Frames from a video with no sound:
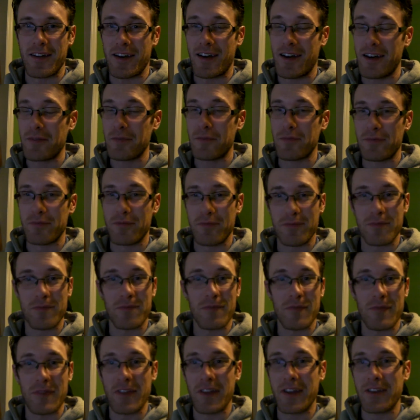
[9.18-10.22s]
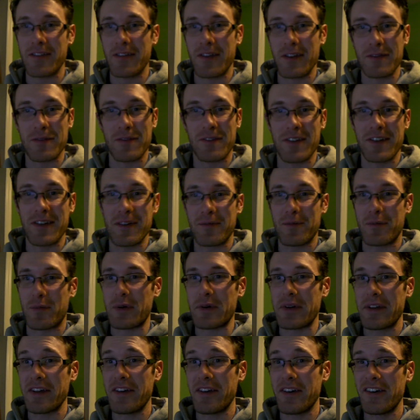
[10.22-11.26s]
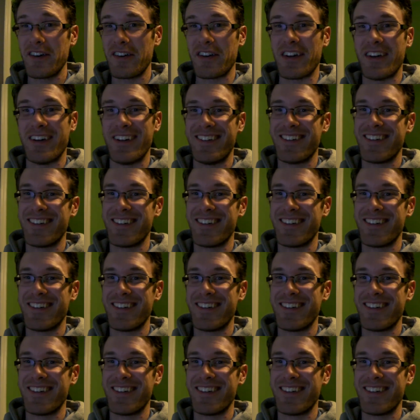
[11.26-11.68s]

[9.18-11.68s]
I think they did pretty good.